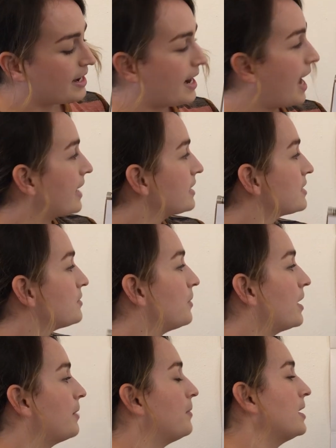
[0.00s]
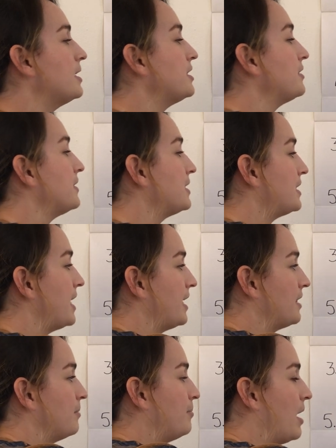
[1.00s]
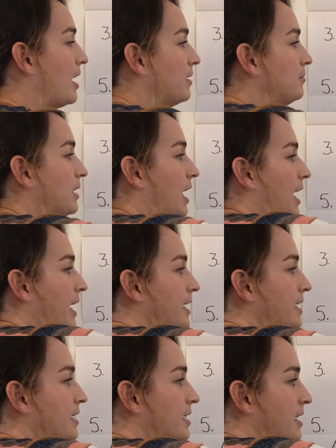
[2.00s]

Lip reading: Next, what I want to do is take the bottom line